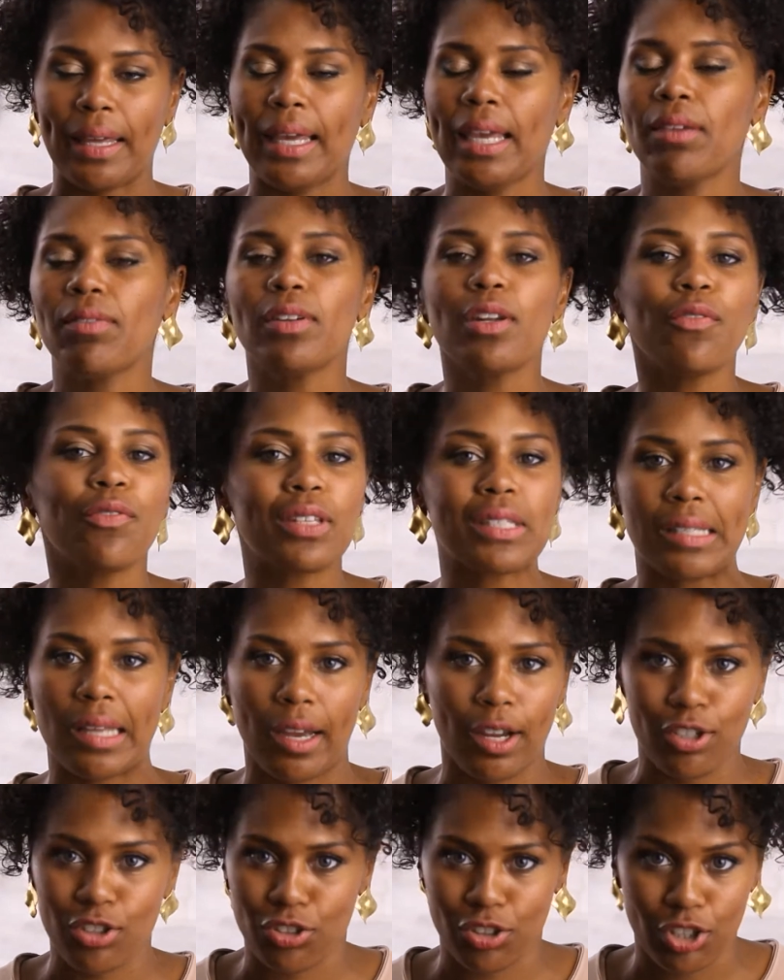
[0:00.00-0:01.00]
even if it's
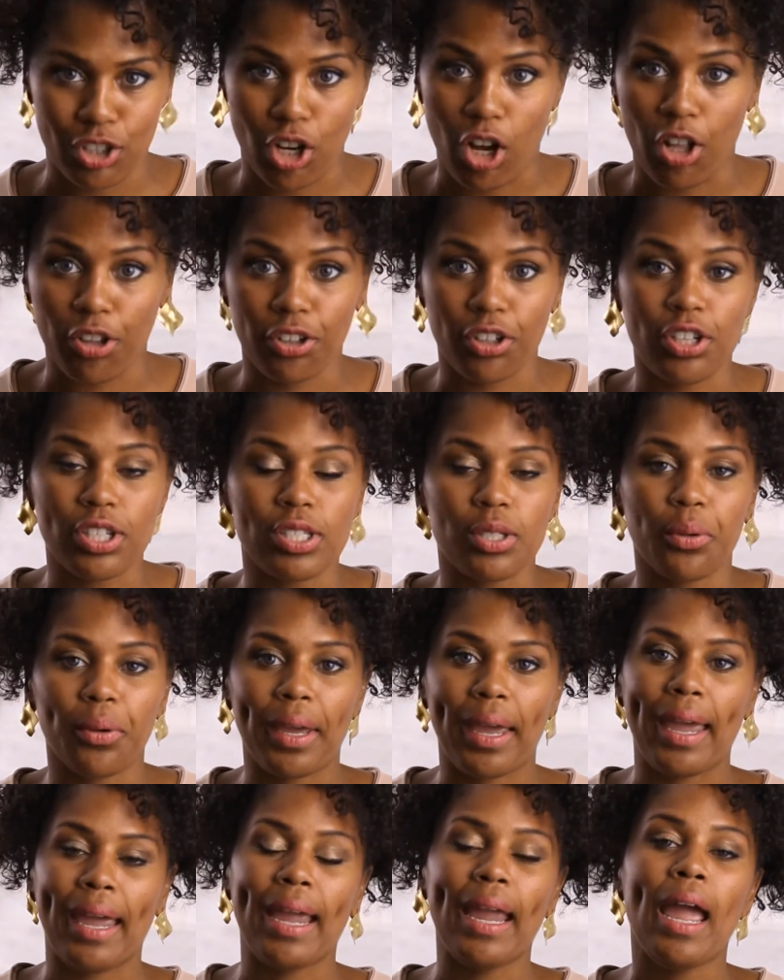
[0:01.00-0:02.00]
$100,
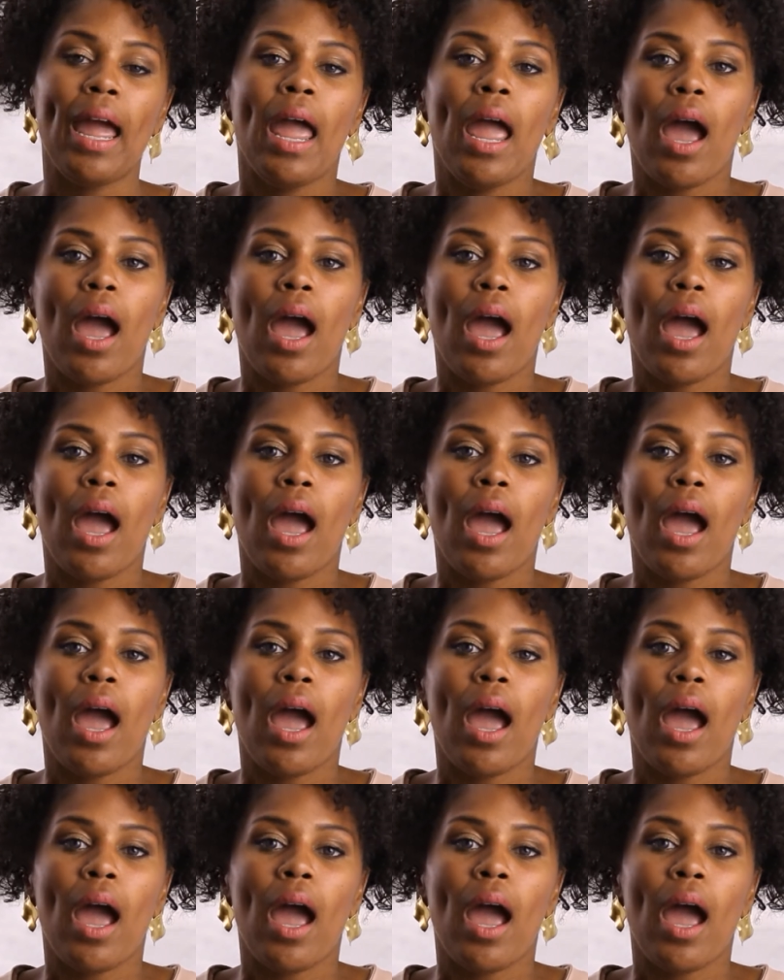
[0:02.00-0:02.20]
okay?